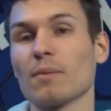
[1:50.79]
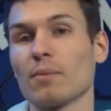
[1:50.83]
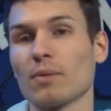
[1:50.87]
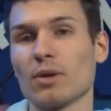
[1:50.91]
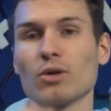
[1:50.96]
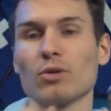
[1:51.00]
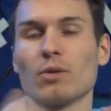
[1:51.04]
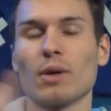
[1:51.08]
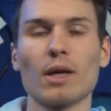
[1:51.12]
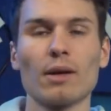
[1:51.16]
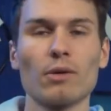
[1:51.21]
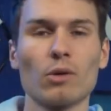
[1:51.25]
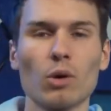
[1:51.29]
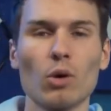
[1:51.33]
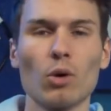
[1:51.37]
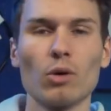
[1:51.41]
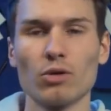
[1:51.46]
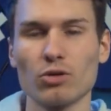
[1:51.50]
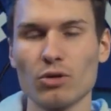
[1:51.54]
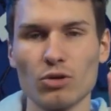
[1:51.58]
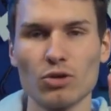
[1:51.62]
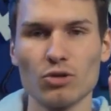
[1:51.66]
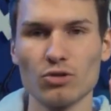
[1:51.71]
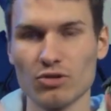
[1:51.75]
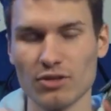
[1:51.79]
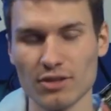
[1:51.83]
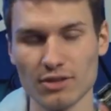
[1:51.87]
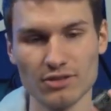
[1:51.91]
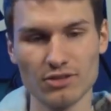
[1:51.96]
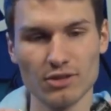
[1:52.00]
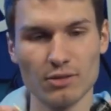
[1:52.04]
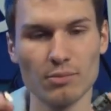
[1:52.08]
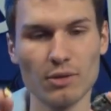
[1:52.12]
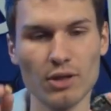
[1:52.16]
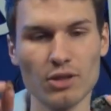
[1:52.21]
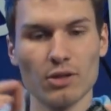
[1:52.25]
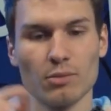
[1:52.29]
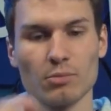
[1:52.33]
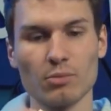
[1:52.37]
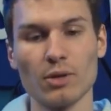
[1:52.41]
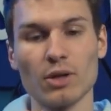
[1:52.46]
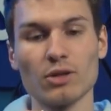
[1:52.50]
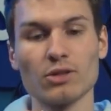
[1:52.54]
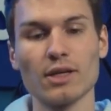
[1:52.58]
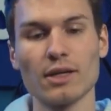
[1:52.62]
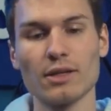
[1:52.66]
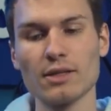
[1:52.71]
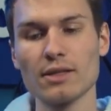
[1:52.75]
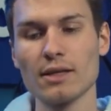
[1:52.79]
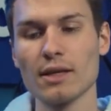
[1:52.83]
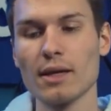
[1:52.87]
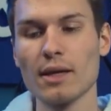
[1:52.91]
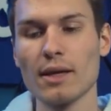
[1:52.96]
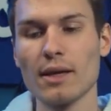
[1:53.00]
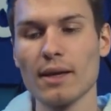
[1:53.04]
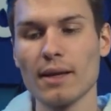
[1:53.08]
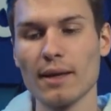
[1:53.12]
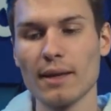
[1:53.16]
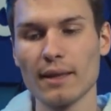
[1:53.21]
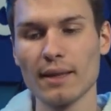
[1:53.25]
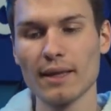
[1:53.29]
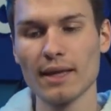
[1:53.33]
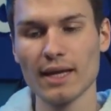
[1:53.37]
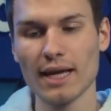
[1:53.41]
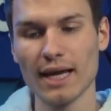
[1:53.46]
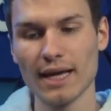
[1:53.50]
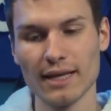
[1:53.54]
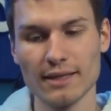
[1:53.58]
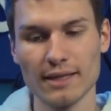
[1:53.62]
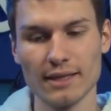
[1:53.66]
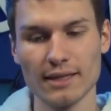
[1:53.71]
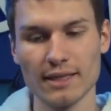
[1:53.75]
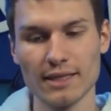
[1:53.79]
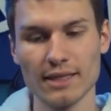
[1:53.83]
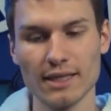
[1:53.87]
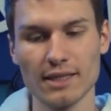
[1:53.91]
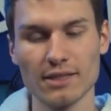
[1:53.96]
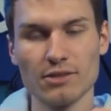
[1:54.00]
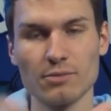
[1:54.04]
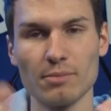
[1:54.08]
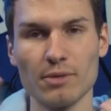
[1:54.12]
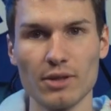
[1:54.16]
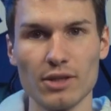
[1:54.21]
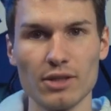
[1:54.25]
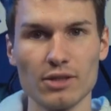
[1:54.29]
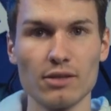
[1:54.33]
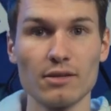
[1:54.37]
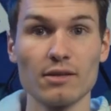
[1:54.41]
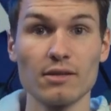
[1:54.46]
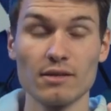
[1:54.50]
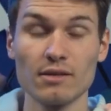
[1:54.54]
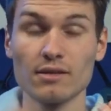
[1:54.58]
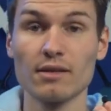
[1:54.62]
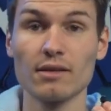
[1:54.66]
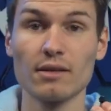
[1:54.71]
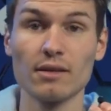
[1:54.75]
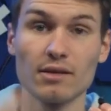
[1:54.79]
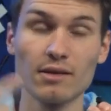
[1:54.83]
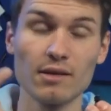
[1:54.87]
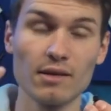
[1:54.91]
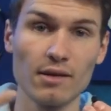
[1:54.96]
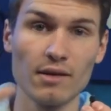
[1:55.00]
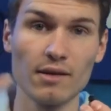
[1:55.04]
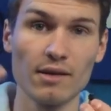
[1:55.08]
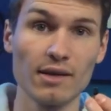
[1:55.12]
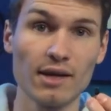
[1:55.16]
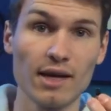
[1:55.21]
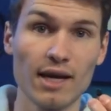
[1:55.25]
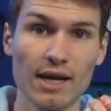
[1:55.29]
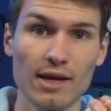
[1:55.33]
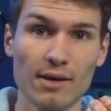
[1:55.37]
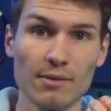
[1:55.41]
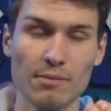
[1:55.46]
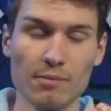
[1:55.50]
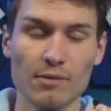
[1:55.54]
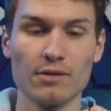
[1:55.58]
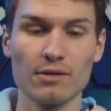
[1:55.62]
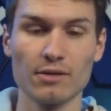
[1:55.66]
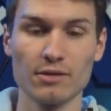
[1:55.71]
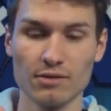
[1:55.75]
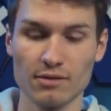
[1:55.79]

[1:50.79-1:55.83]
which we have also used in some other projects and an ESP cam.